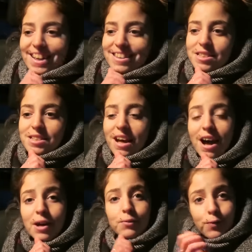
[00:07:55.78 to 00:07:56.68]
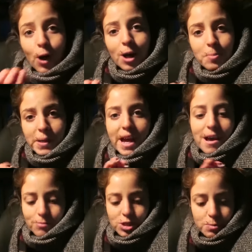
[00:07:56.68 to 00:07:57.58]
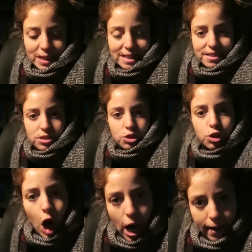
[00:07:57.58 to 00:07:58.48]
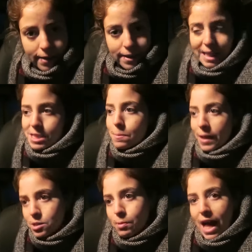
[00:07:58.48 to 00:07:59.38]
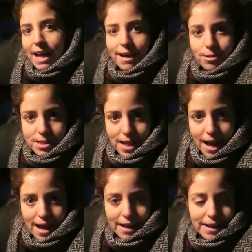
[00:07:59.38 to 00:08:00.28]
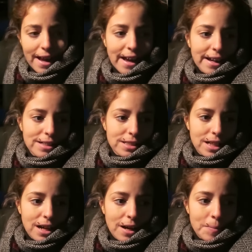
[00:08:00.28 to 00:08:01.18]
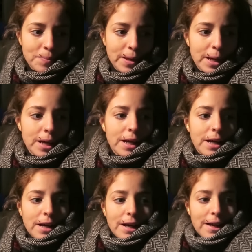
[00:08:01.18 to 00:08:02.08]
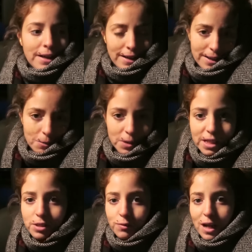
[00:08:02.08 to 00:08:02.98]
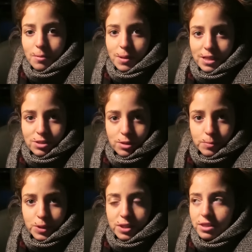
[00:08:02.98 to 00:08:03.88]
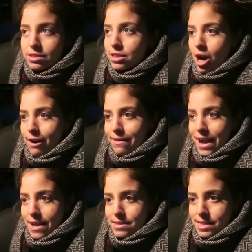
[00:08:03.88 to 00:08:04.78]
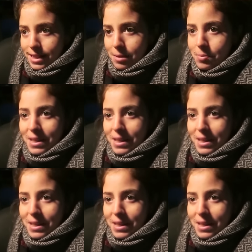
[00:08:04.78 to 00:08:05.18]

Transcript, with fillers: It's uh, four p m, which means it's dark. It's pitch black outside, and um, we need to find a place to put this car and sleep.